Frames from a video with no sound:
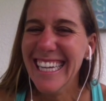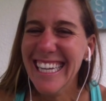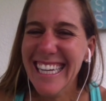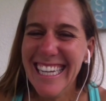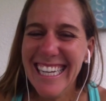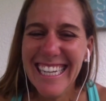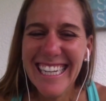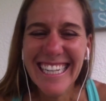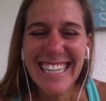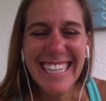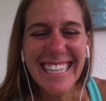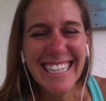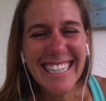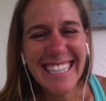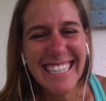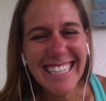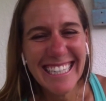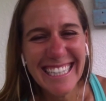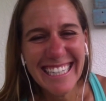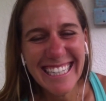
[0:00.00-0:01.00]
That's an answer.
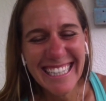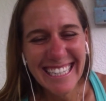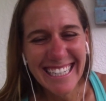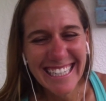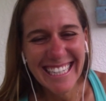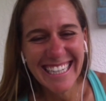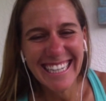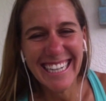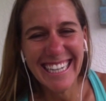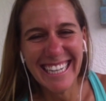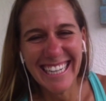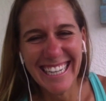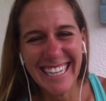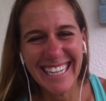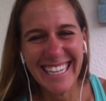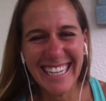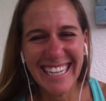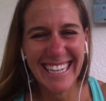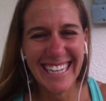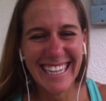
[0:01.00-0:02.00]

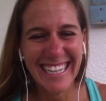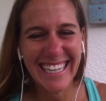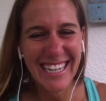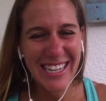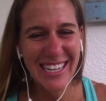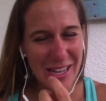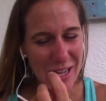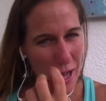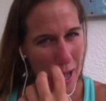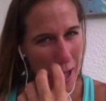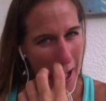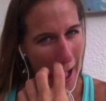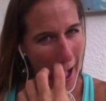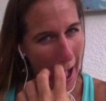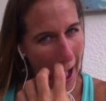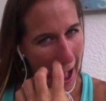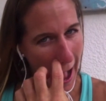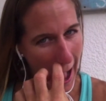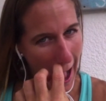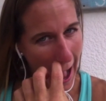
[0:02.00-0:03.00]
Best person
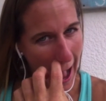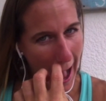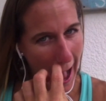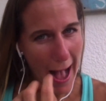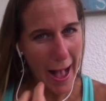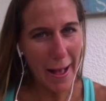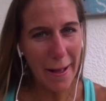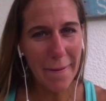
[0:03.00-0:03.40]
to sup with?